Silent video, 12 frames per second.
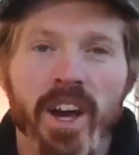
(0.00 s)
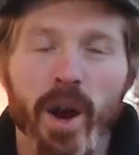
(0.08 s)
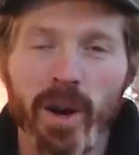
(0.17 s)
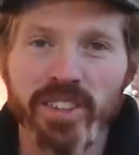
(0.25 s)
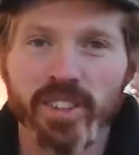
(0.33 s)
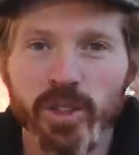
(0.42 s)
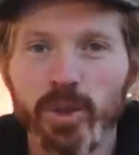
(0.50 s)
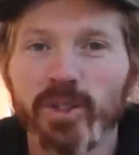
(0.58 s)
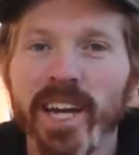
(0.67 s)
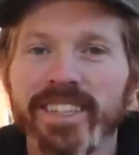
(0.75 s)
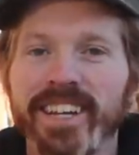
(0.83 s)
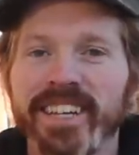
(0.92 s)
All right, so use
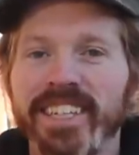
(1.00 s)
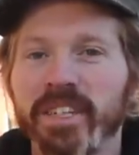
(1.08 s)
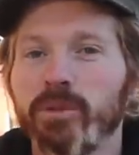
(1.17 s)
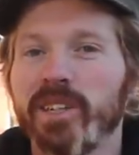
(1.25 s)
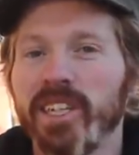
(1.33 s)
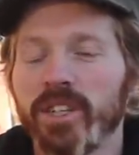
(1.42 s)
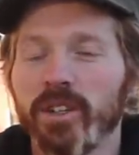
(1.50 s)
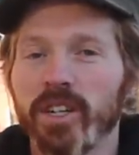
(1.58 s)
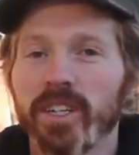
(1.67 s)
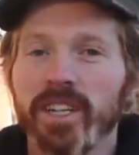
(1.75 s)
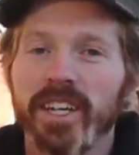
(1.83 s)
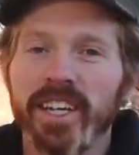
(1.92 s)
that technique with the heel
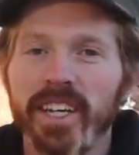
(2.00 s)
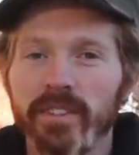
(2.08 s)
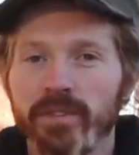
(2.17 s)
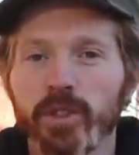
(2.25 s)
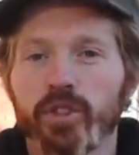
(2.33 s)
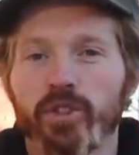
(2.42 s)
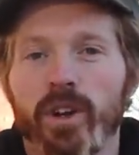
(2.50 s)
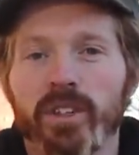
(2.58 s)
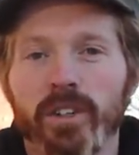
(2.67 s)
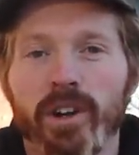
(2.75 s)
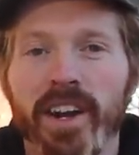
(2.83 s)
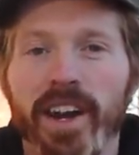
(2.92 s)
hook. If you're
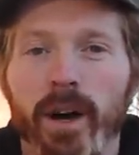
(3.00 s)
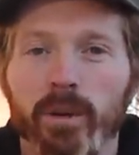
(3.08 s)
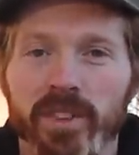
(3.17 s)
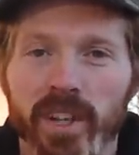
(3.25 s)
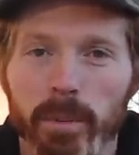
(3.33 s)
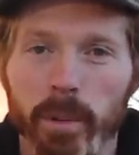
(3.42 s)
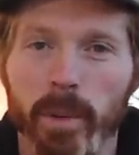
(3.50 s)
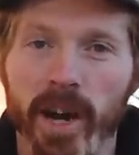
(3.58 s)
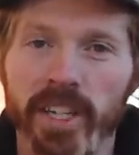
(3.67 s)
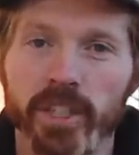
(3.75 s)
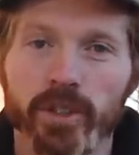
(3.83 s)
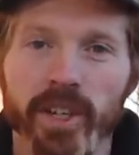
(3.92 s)
struggling right now with the upper
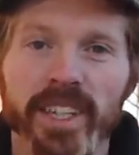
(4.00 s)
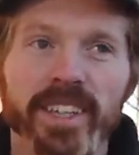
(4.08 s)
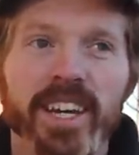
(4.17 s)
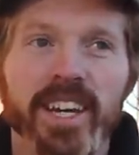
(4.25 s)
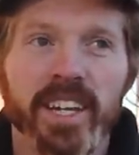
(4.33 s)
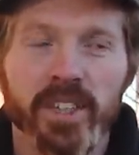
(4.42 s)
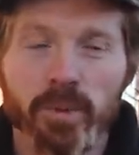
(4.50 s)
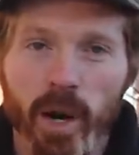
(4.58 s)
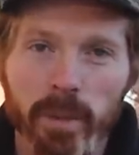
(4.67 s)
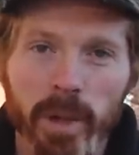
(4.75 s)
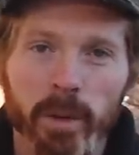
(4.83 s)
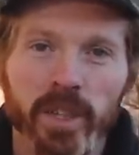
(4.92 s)
body strength, you want
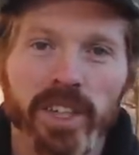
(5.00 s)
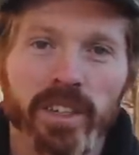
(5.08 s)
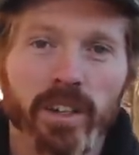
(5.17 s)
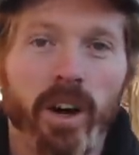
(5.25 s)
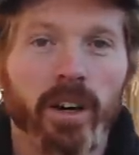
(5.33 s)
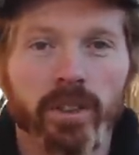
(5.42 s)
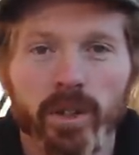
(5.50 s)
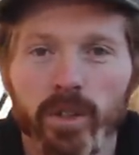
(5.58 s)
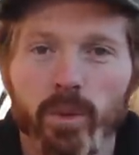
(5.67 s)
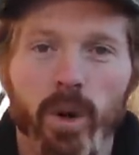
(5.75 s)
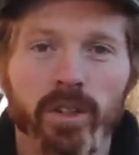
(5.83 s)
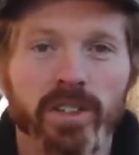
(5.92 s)
to be able to conquer those
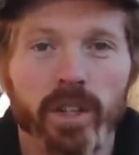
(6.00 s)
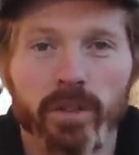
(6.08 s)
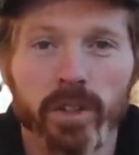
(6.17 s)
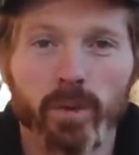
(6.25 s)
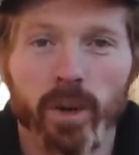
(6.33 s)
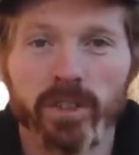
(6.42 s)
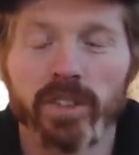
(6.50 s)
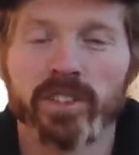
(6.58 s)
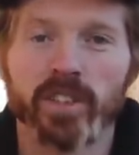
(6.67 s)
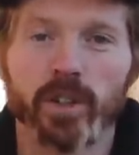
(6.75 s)
walls, get over those walls. It's